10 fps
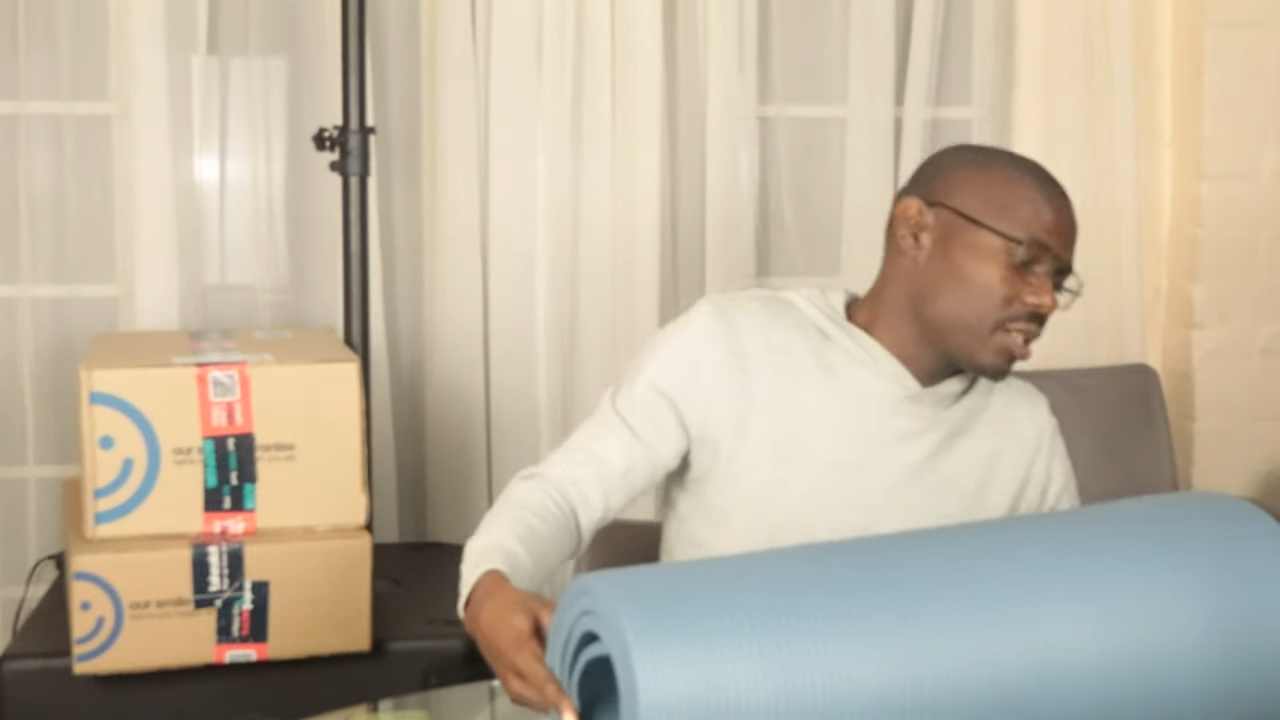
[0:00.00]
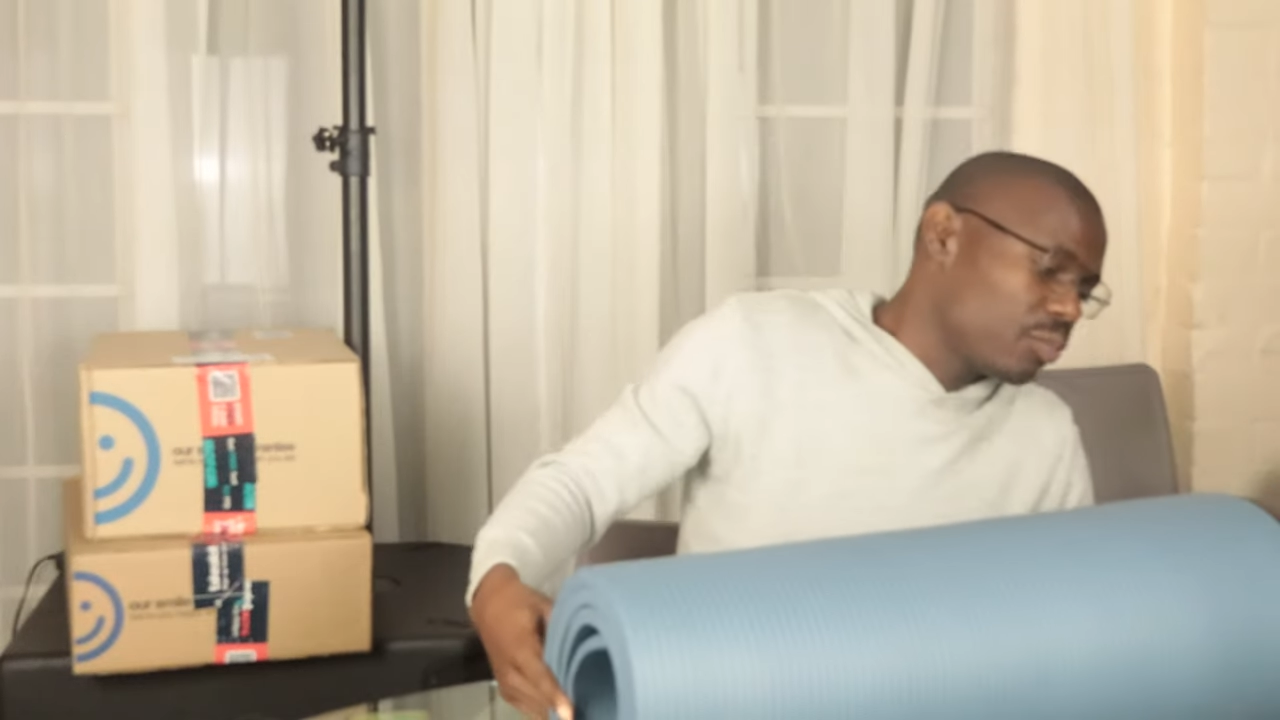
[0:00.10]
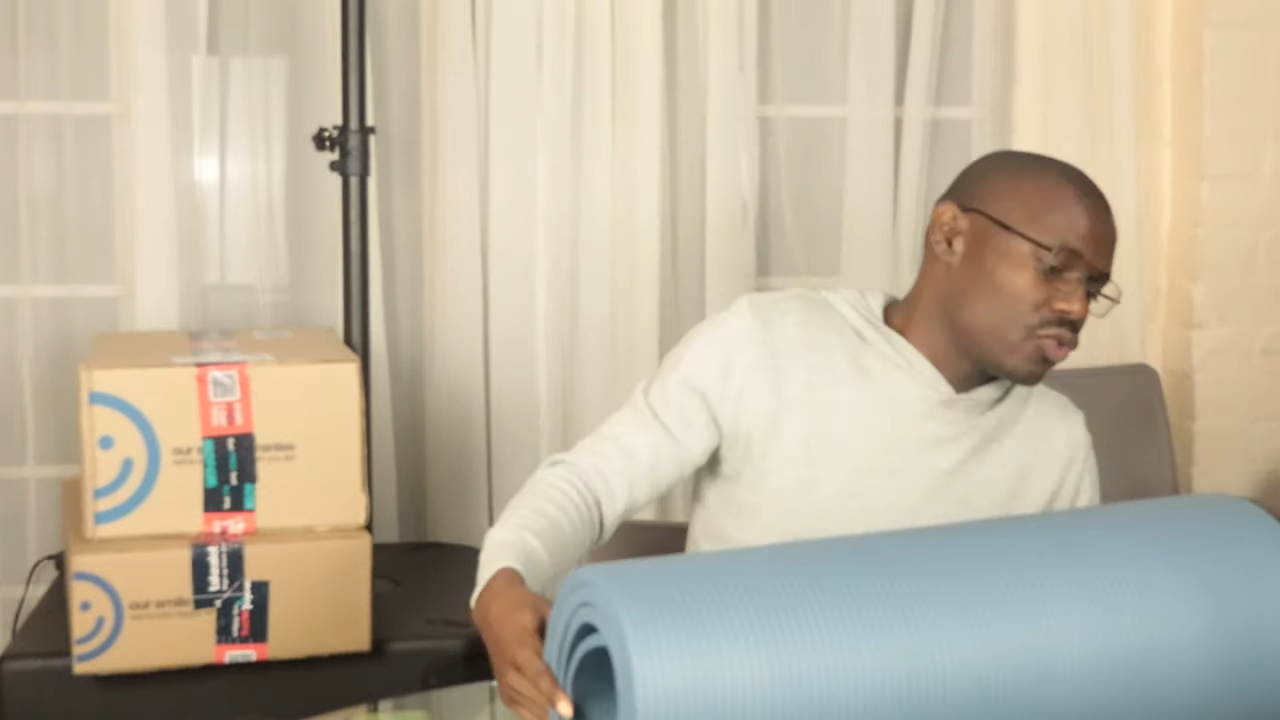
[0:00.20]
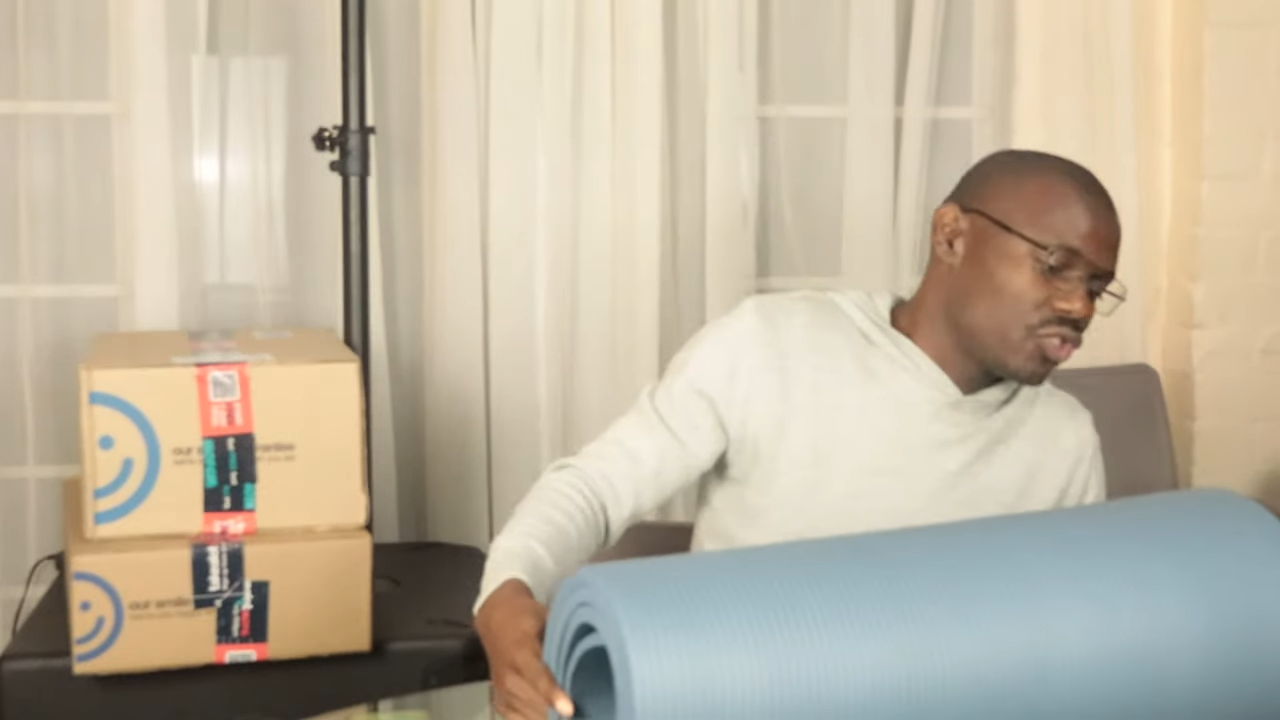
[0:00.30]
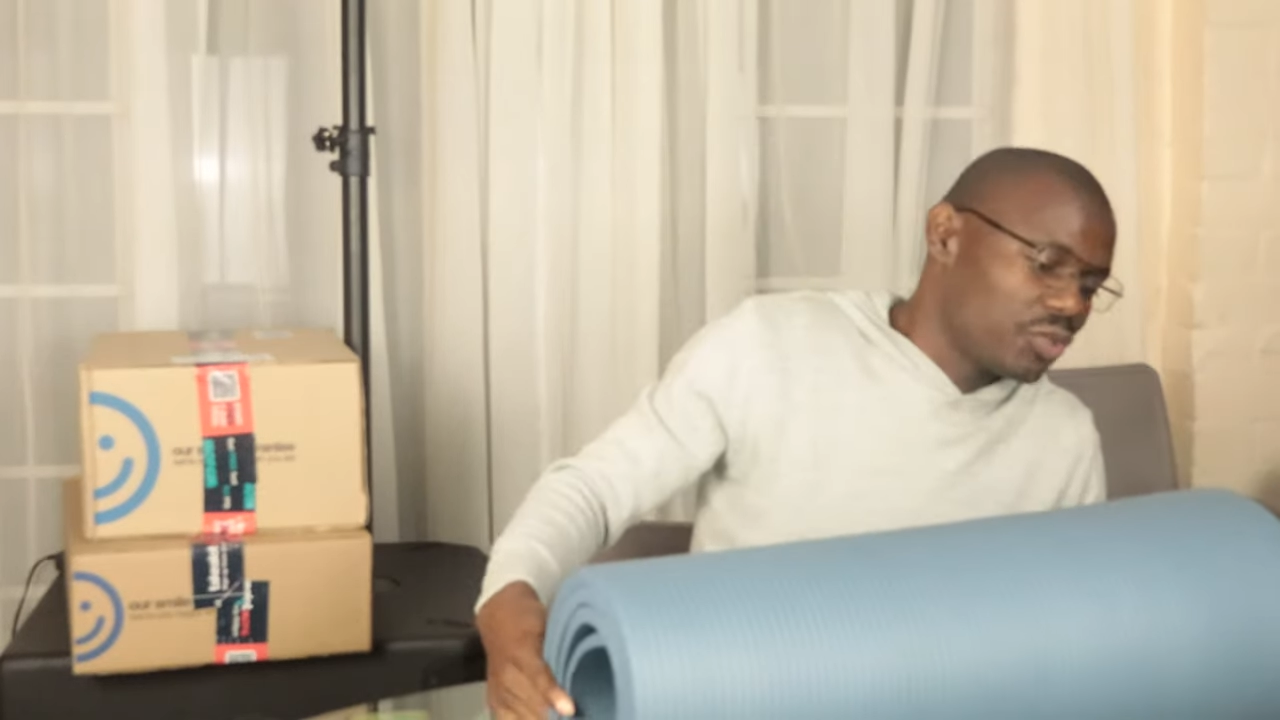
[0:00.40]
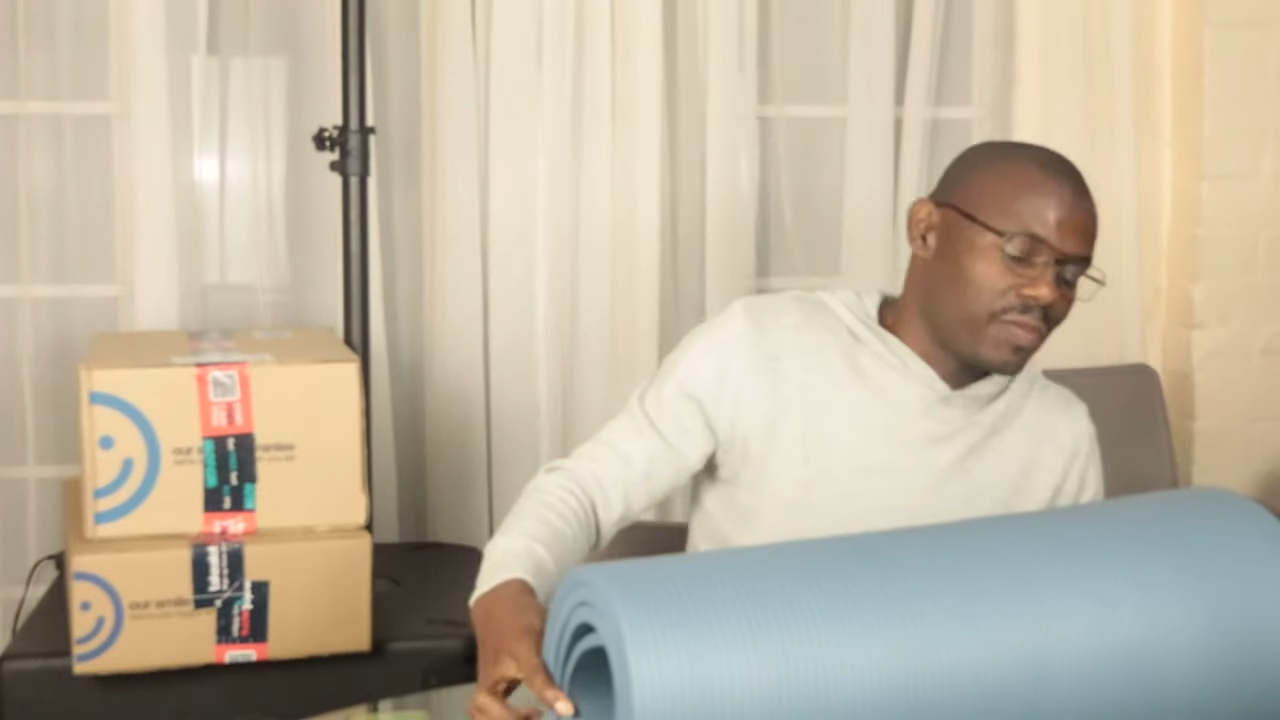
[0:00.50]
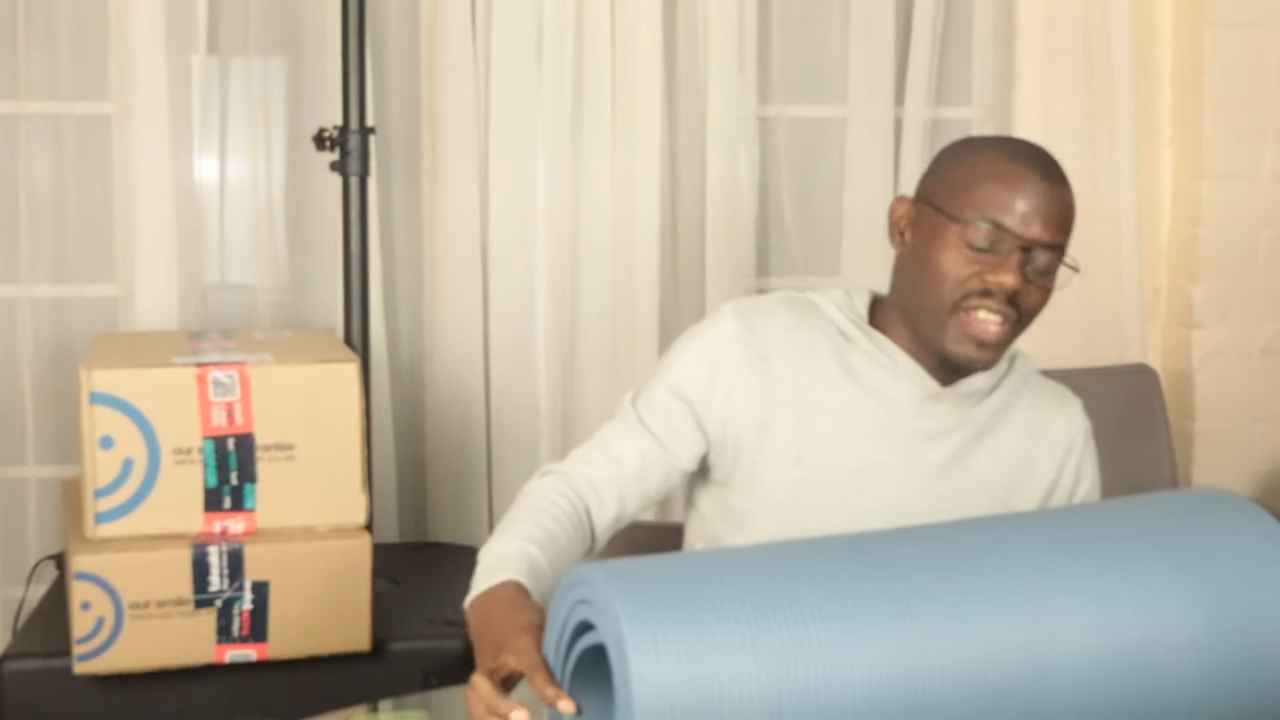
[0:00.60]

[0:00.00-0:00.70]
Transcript: sponge